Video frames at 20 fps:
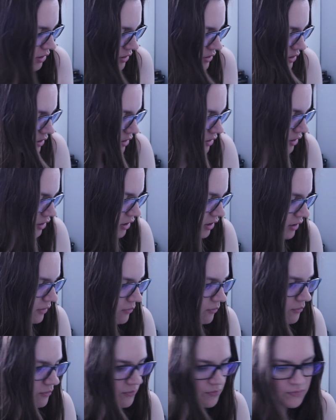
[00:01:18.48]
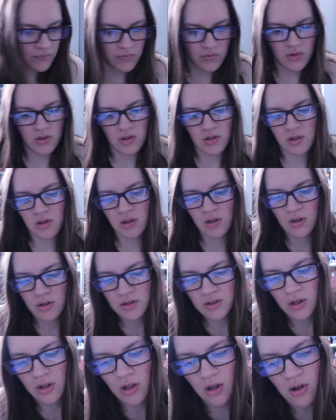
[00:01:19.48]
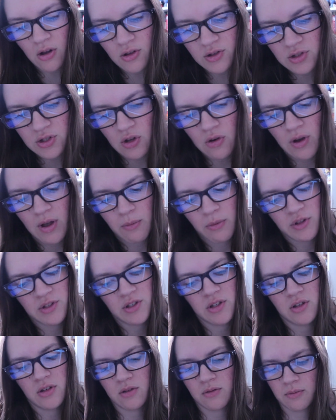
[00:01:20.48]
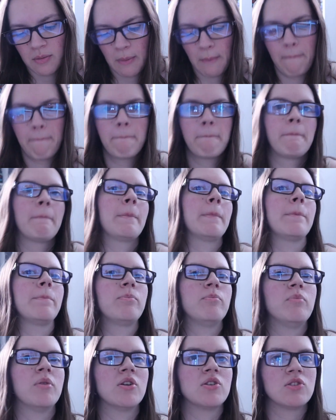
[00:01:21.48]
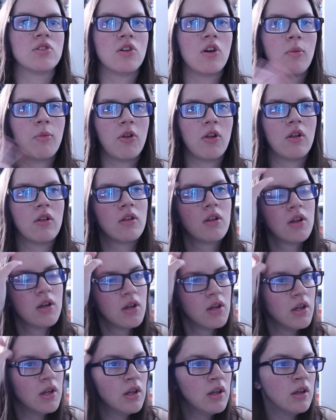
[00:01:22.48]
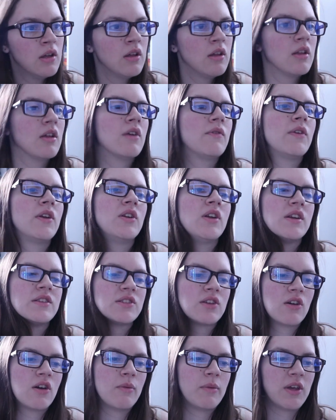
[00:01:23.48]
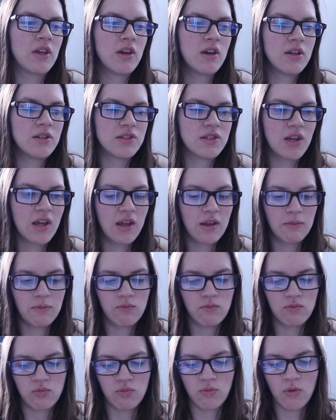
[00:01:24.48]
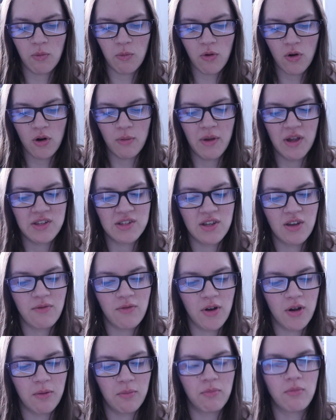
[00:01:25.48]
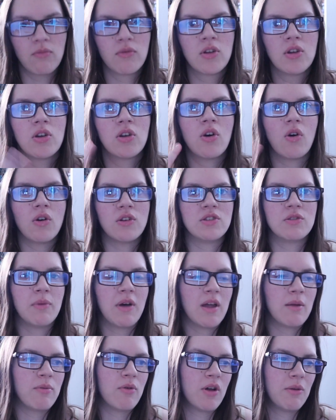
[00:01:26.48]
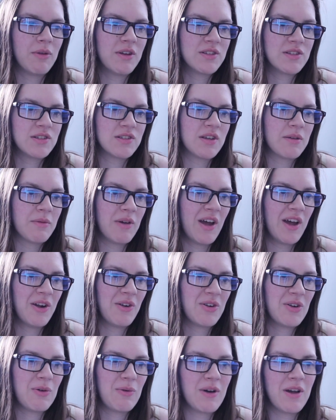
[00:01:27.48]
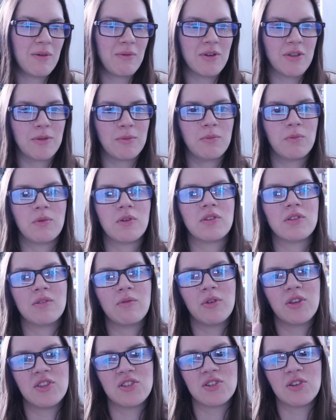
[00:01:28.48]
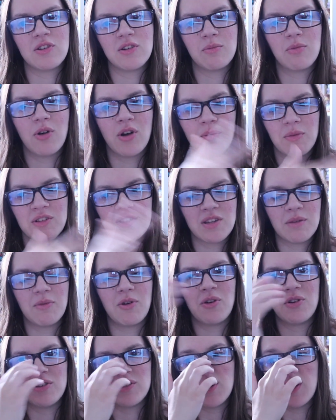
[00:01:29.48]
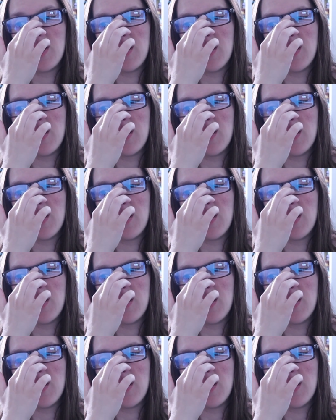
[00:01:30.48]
So, so yeah. Also, I went to Barnes and Noble a few days ago because I reward myself from going to my appointments because I don't know why with with certain appointments I'm always